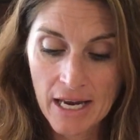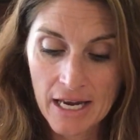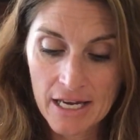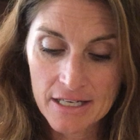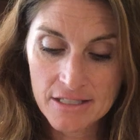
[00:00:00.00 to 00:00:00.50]

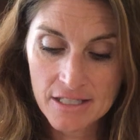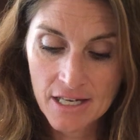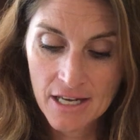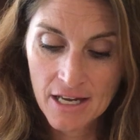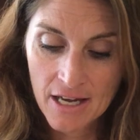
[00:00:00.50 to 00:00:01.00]
And
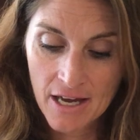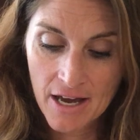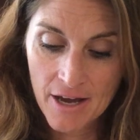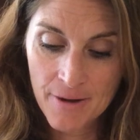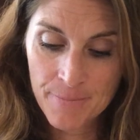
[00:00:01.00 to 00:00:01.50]

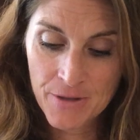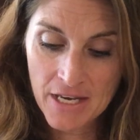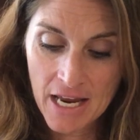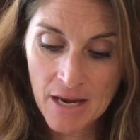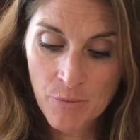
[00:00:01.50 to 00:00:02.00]

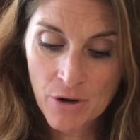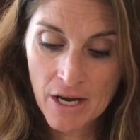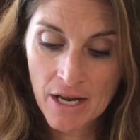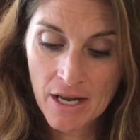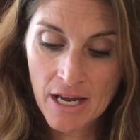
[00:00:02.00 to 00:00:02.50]
then
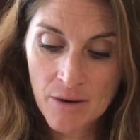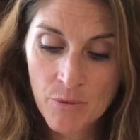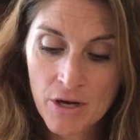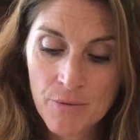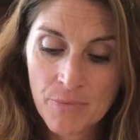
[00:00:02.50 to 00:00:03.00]

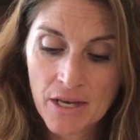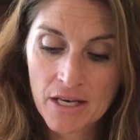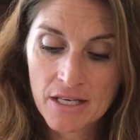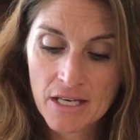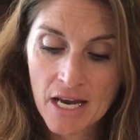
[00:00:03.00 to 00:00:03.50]
Abram
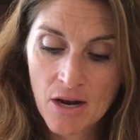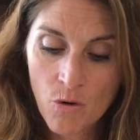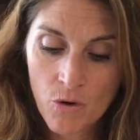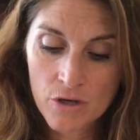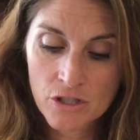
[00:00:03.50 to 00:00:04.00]
and
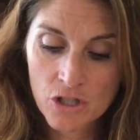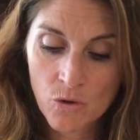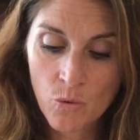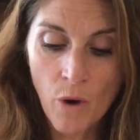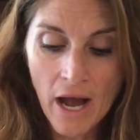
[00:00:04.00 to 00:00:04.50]
Nahor
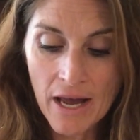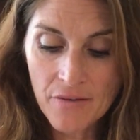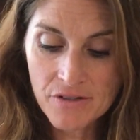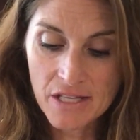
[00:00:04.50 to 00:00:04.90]
took wives.